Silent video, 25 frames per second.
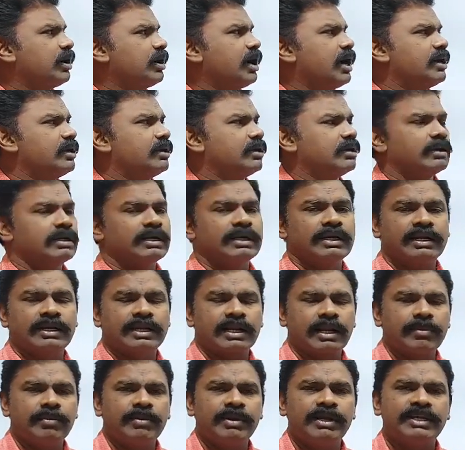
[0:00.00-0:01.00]
and
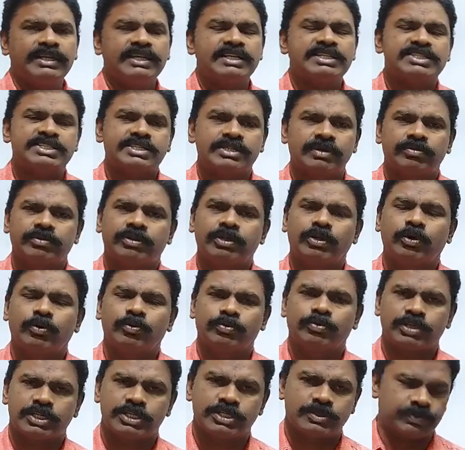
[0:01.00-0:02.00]
dramatist of the
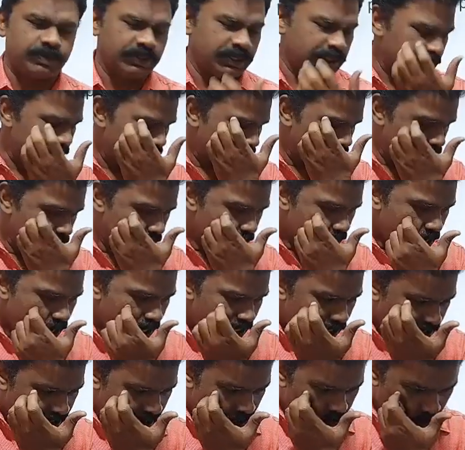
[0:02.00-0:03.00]
Gupta's period.
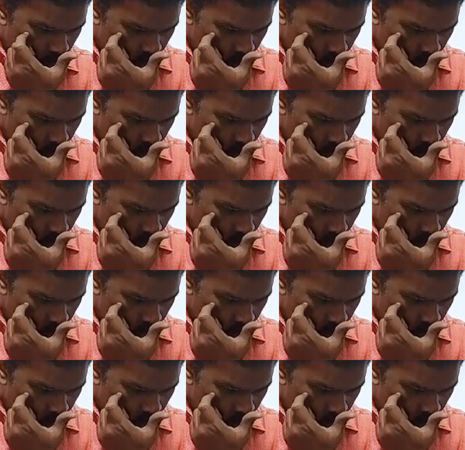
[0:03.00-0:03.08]
He